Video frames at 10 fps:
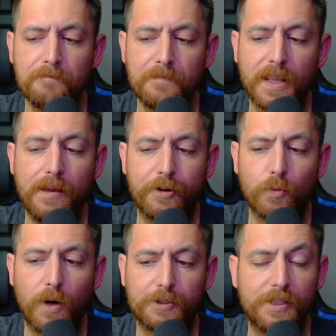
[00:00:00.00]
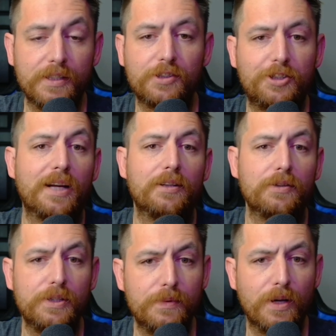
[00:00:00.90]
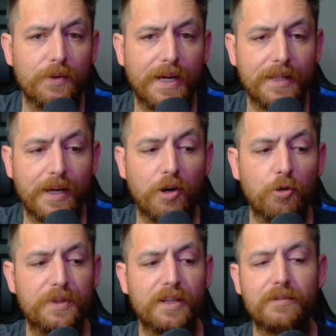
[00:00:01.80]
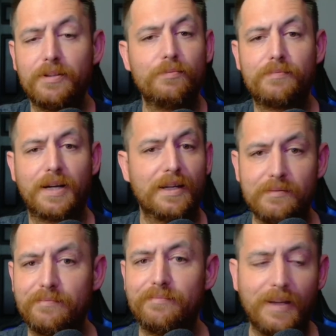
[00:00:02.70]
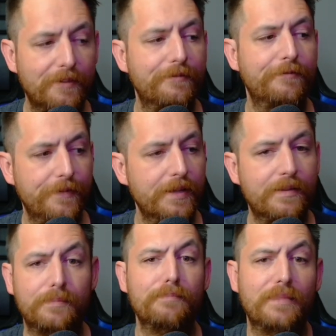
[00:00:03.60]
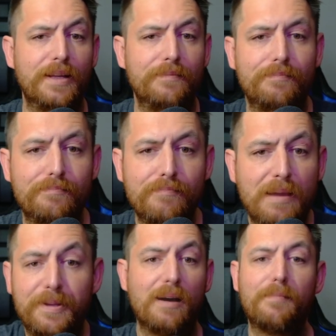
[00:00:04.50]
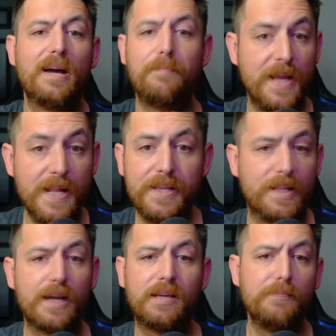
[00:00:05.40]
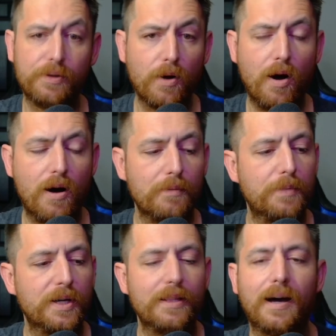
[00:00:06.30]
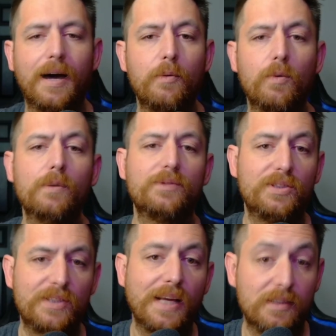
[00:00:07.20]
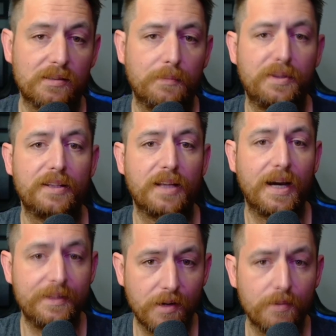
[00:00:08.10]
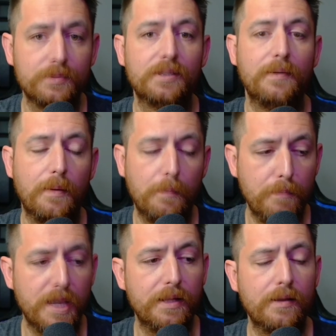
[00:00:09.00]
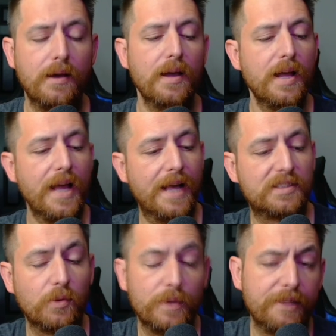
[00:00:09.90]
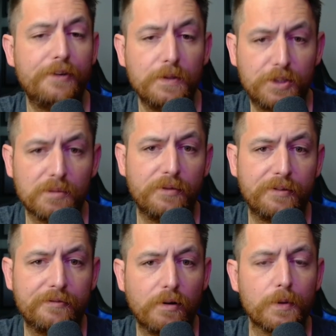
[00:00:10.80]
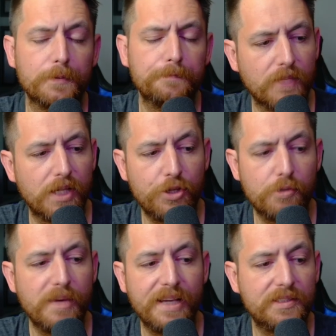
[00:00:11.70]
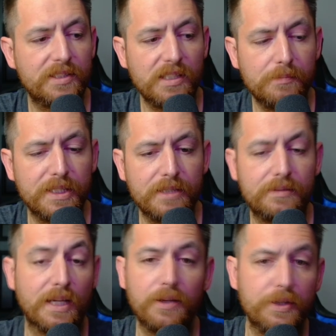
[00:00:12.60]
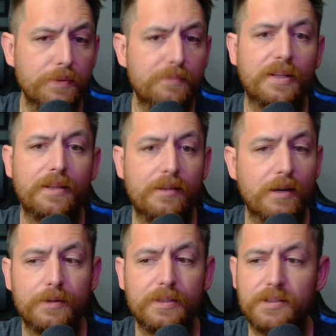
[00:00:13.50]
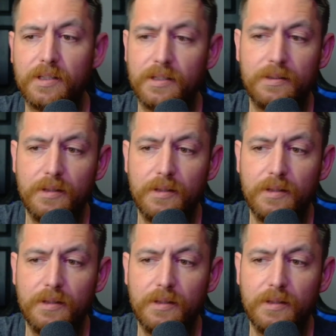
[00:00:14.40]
if you're watching this channel, you know that. I hope that you kind of have faith in maybe not my opinion. I can be wrong, but I won't say something that I don't mean. And so in the future, moving forward, you may see me tell you that there is an